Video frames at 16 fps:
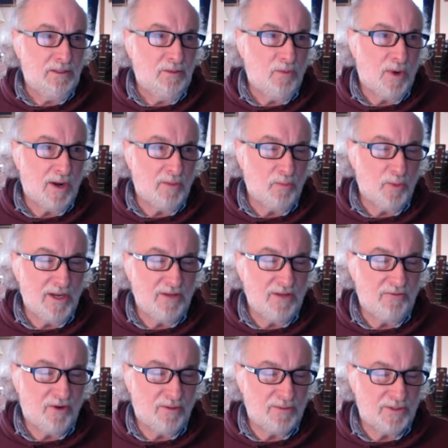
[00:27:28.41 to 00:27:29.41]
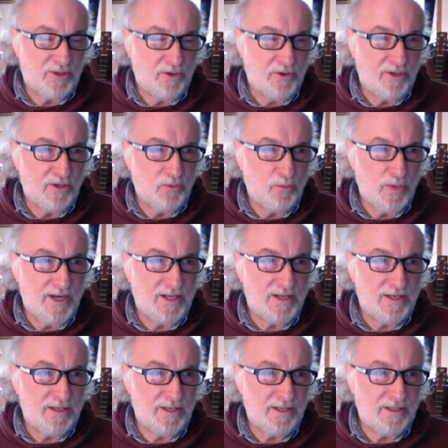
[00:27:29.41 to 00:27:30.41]
what I'm reading from so you can read
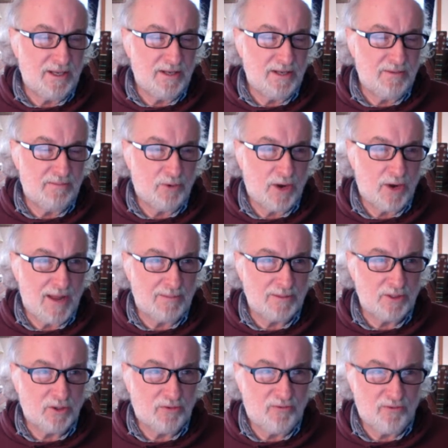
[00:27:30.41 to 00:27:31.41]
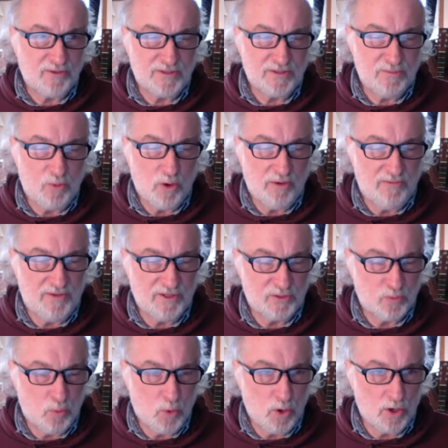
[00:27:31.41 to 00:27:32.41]
it and then perhaps look for some more of
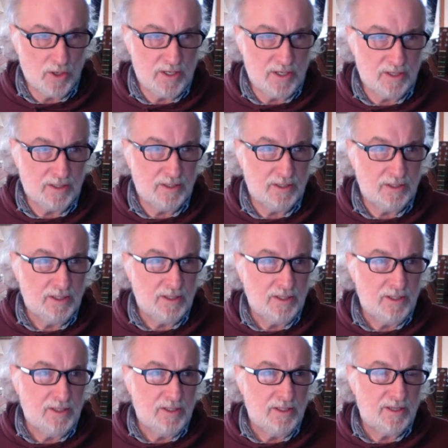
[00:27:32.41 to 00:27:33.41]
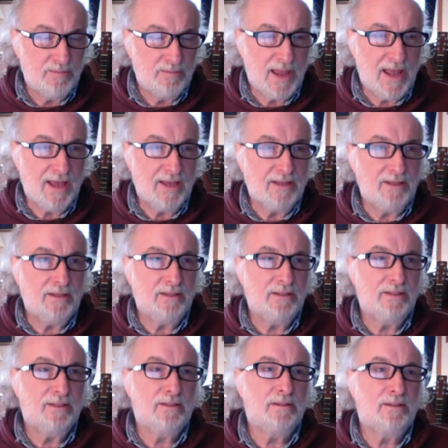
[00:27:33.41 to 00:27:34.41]
his work. The man
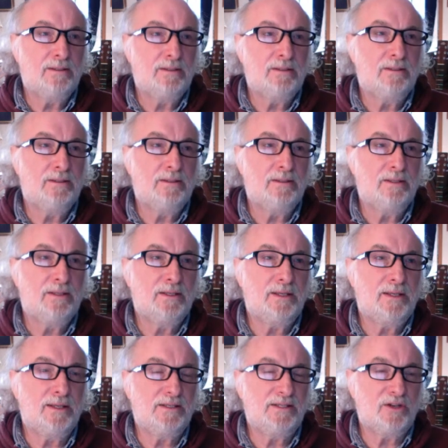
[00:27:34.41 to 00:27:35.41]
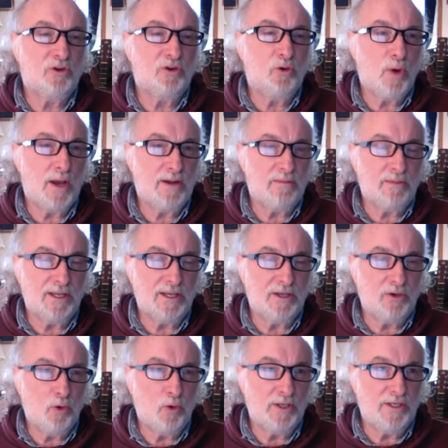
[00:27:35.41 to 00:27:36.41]
is incredibly
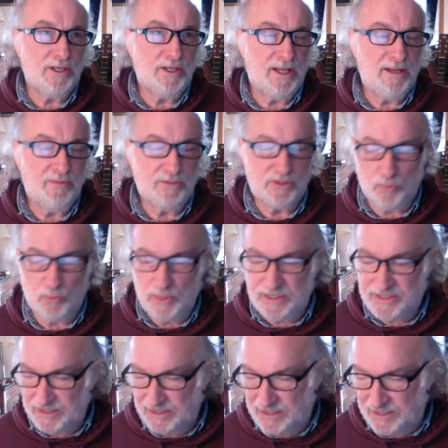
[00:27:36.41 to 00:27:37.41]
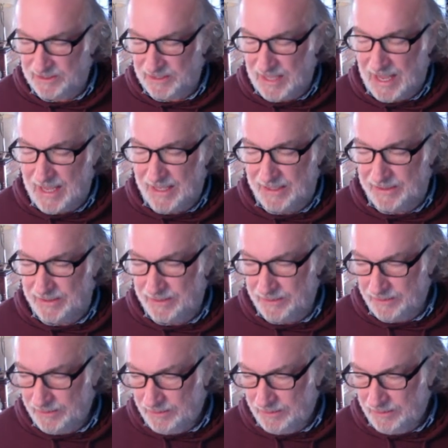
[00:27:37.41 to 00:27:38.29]
anointed. He was recently led